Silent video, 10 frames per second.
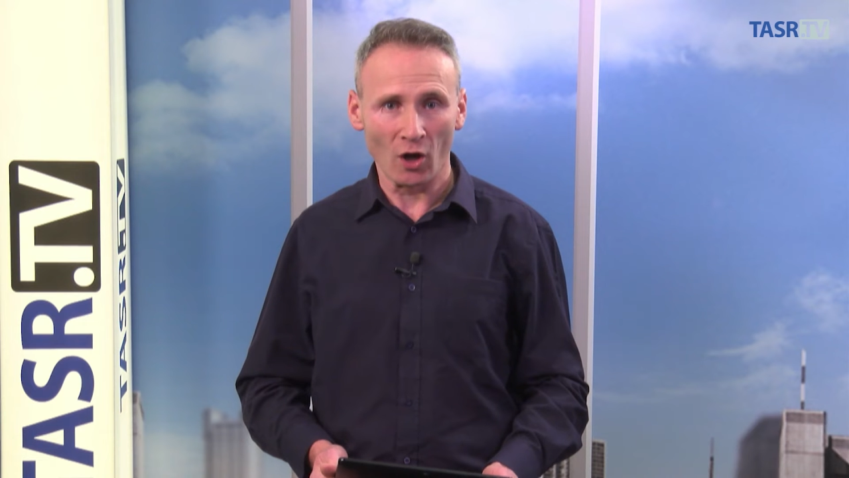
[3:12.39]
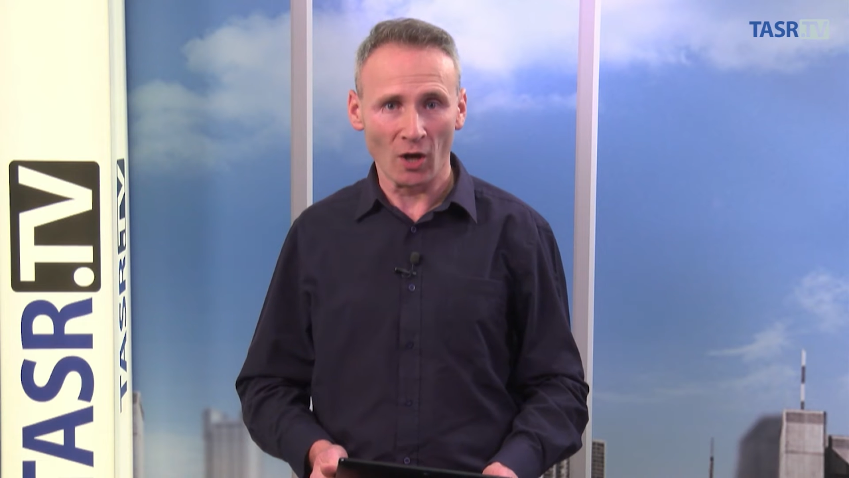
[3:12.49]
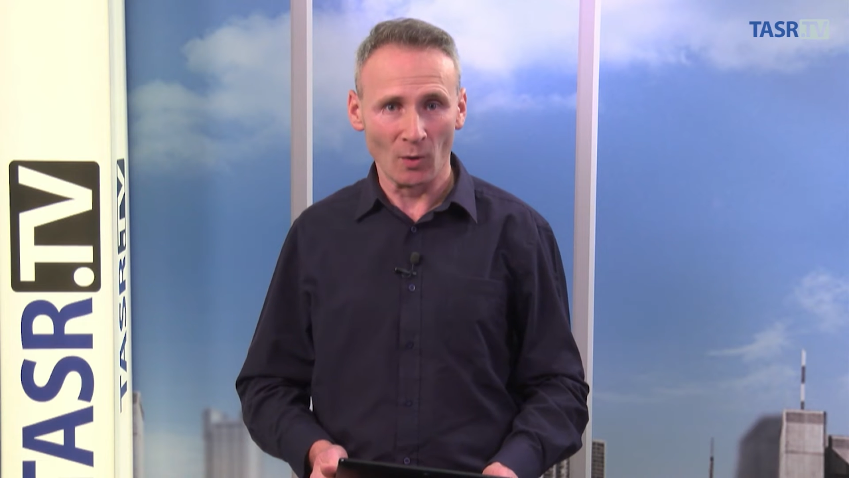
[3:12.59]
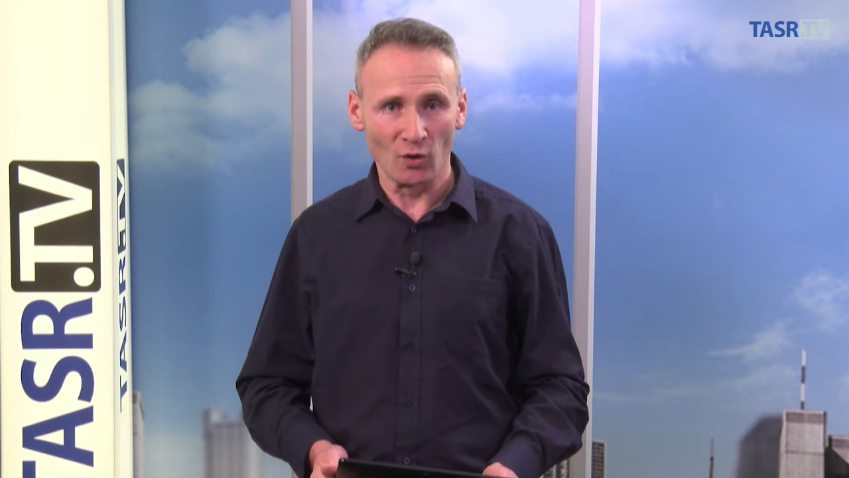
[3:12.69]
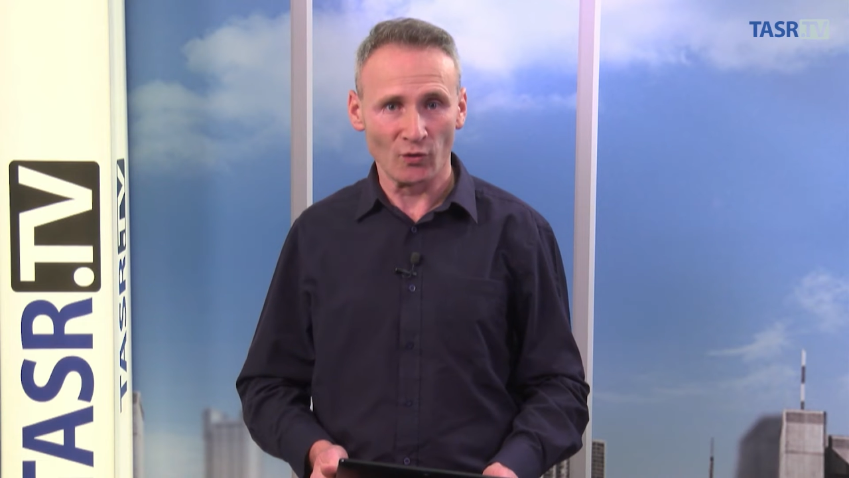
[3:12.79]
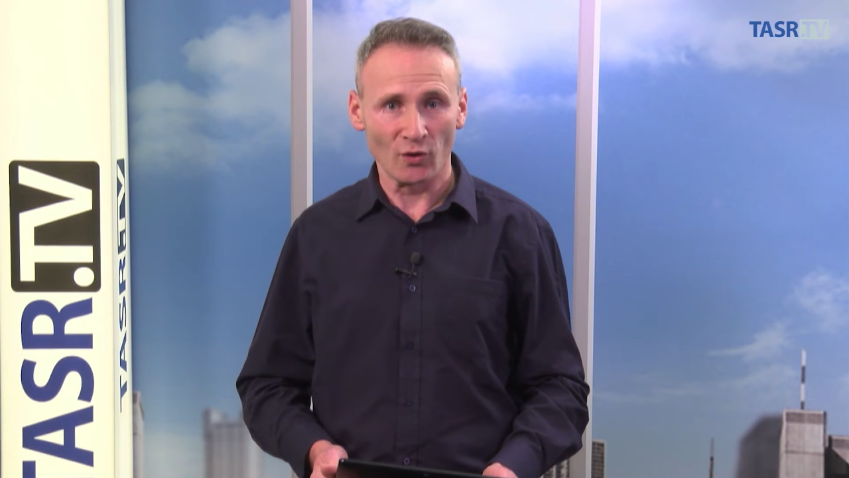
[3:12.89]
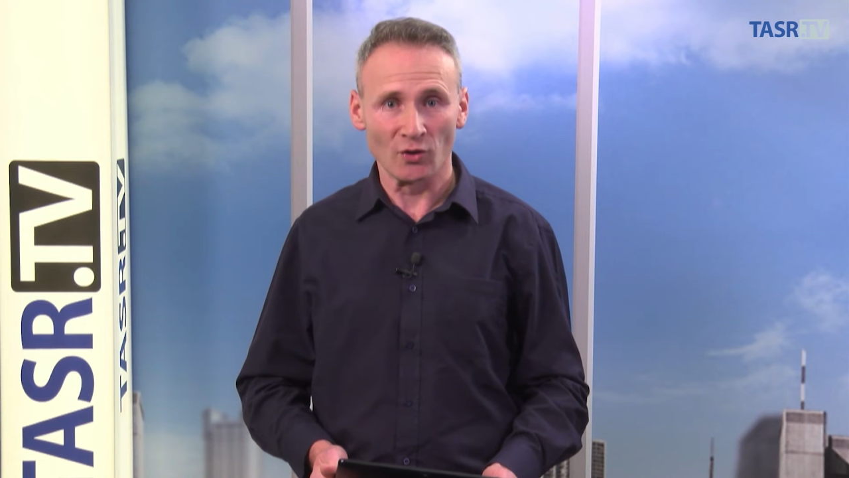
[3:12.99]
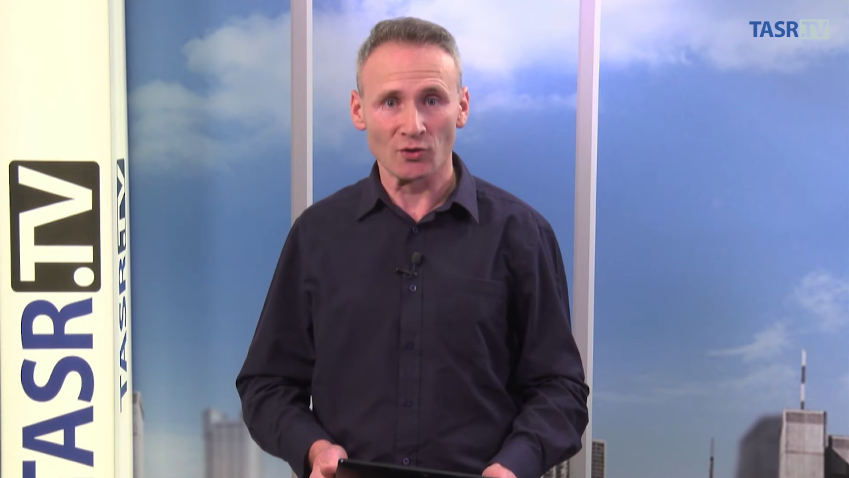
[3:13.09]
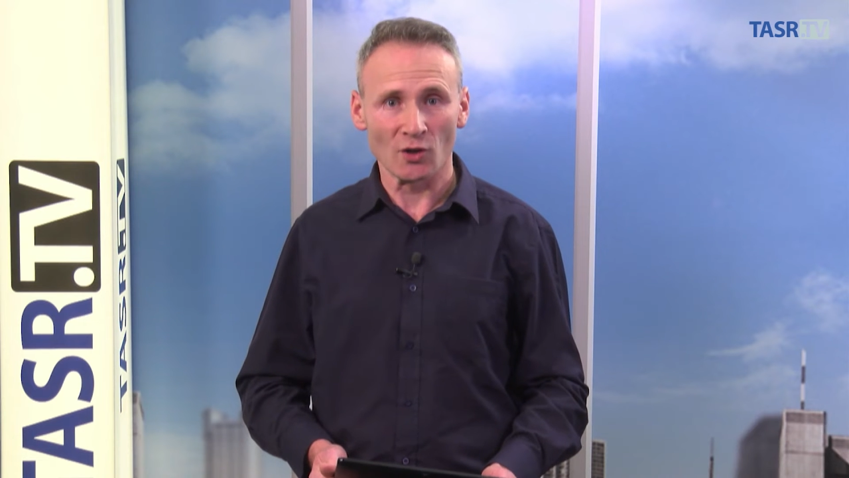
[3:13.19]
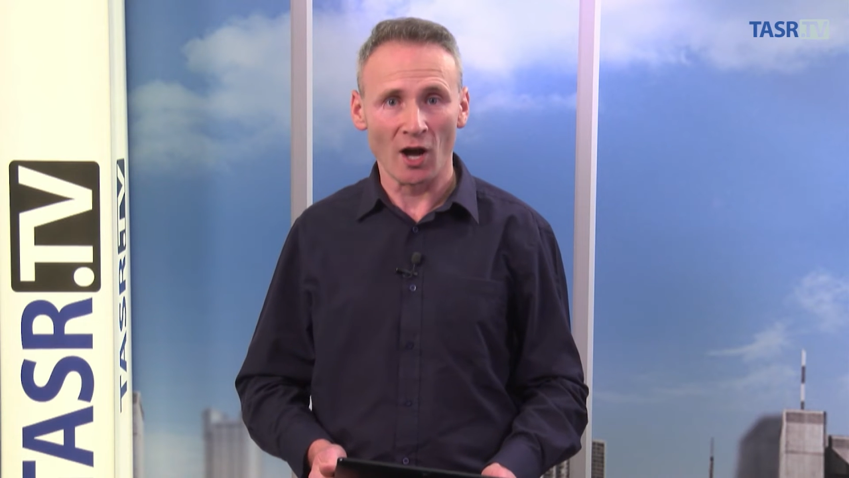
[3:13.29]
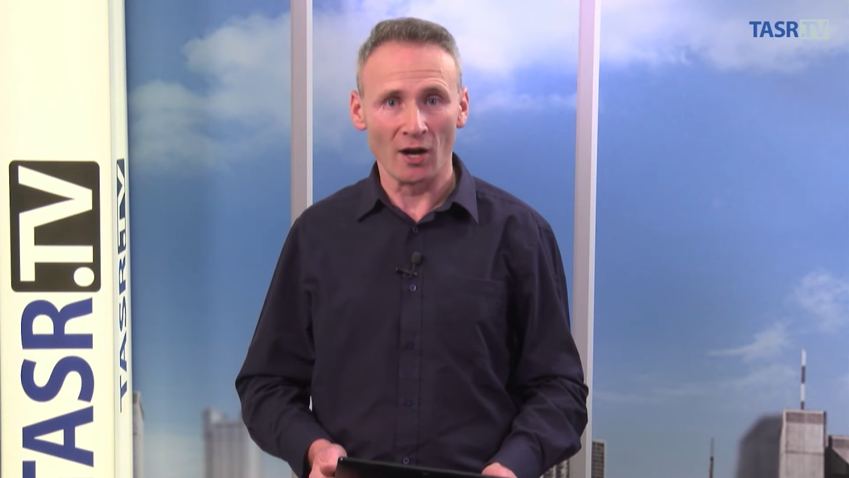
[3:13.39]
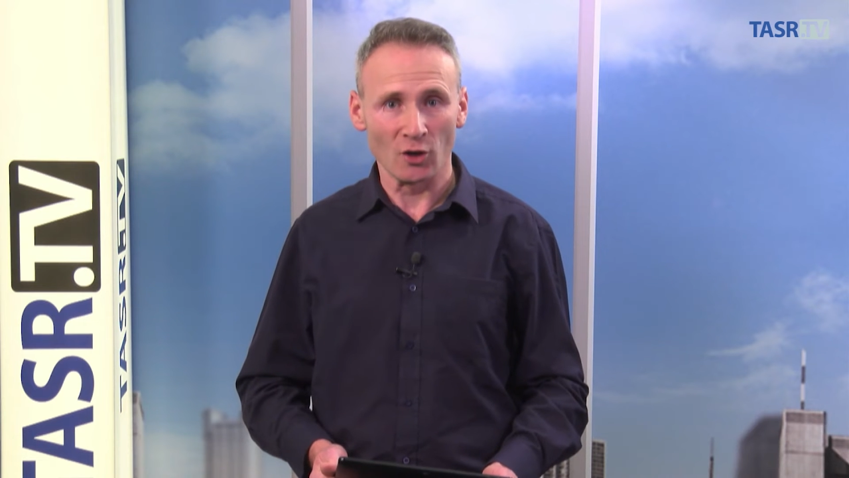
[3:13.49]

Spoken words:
common funds are